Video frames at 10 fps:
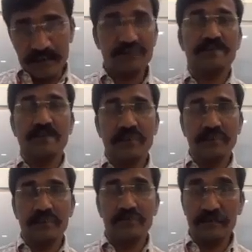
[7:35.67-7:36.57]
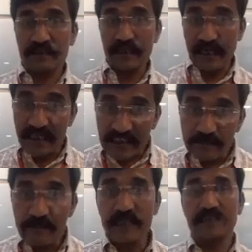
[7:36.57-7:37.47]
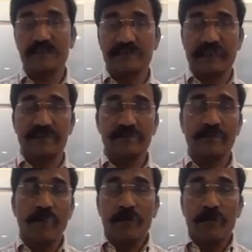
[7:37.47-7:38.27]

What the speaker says: distal continuation, attachment at the sides.